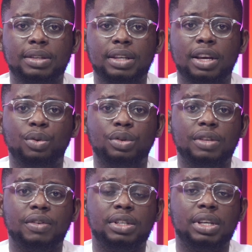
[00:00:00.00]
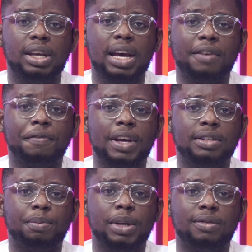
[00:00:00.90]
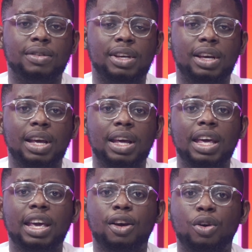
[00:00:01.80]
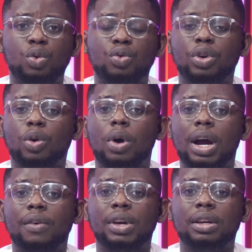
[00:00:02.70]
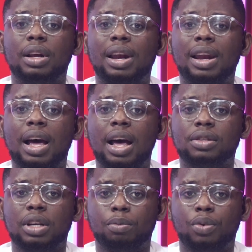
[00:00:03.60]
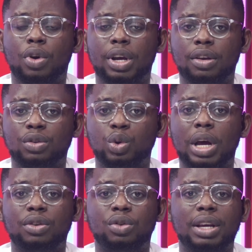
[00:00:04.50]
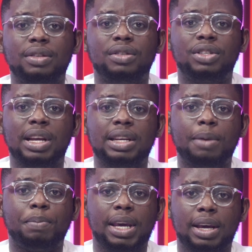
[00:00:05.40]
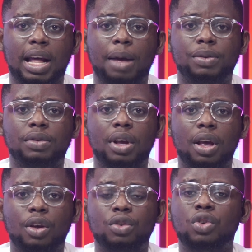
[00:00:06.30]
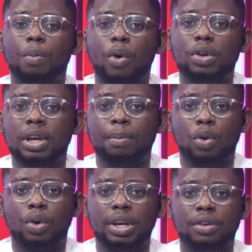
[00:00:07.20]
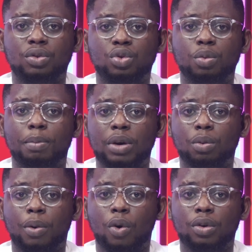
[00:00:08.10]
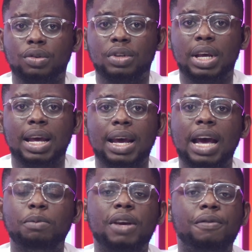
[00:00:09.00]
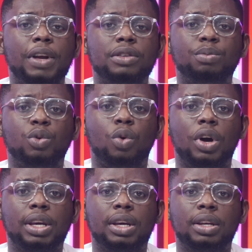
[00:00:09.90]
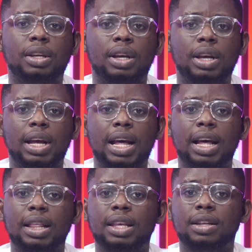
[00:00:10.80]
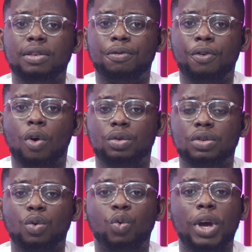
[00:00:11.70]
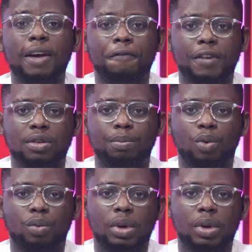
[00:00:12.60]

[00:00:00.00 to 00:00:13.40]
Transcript: inclusivity and flexibility include requiring large employers to address gender pay gaps, support employees through menopause, and make flexible working the default where feasible.